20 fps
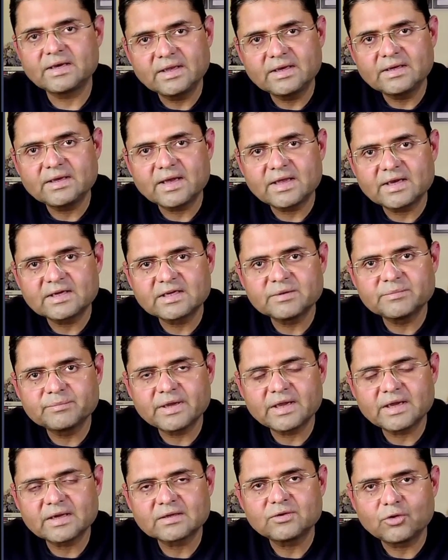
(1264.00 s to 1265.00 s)
that is an
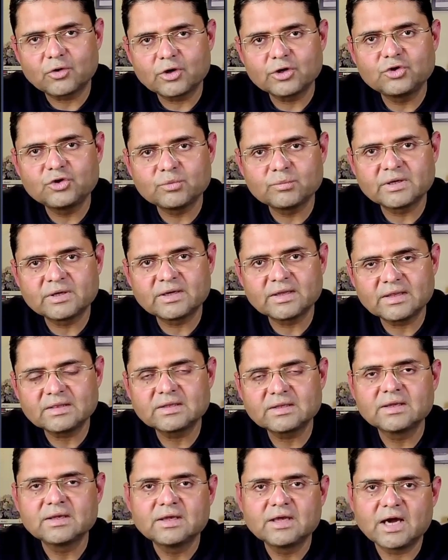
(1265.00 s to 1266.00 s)
indirect impact
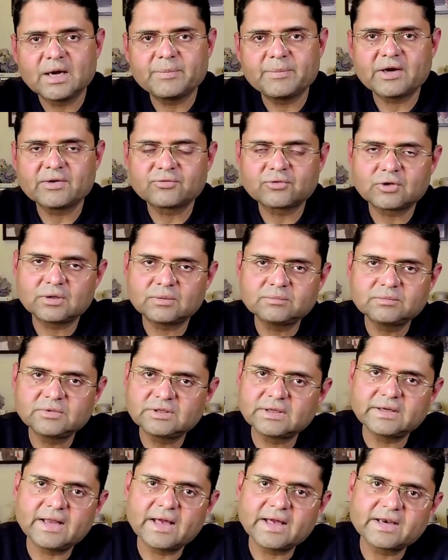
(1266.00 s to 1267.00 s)
on human health,
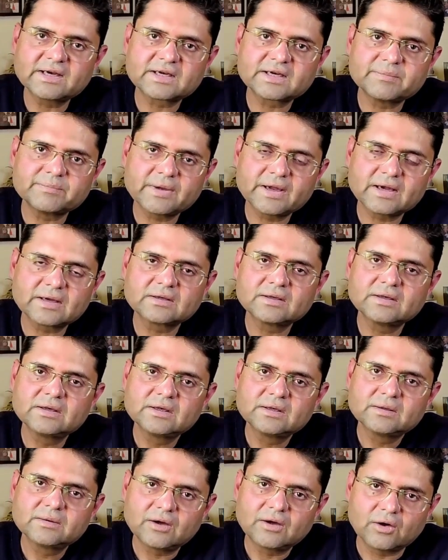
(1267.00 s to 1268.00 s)
apart from the
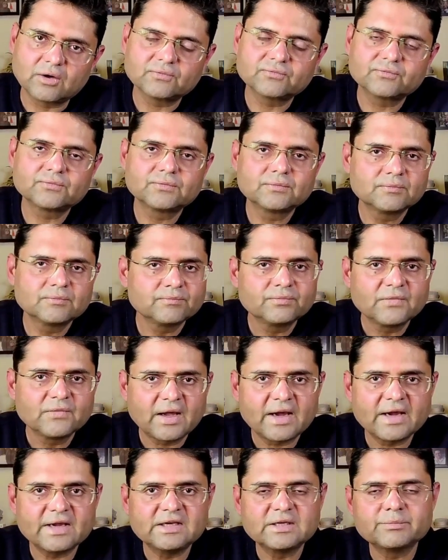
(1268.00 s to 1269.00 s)
direct impact
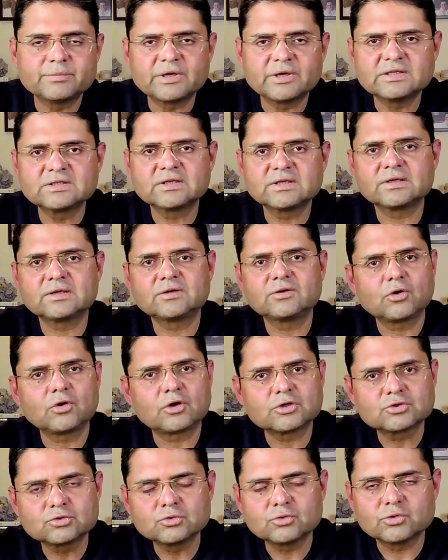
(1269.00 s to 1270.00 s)
of high
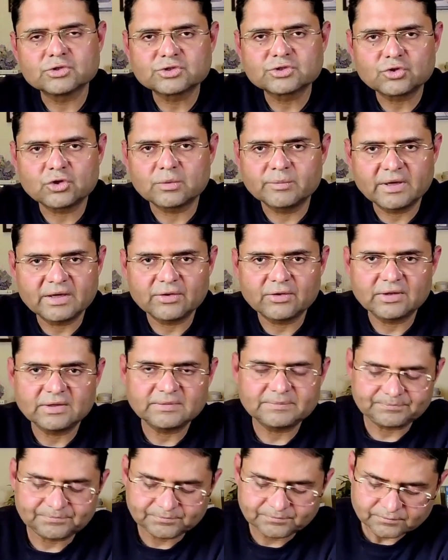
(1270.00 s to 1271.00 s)
temperature or
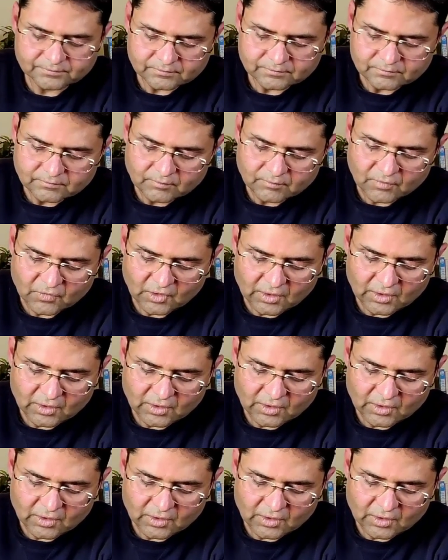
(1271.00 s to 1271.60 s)
snowstorm and all.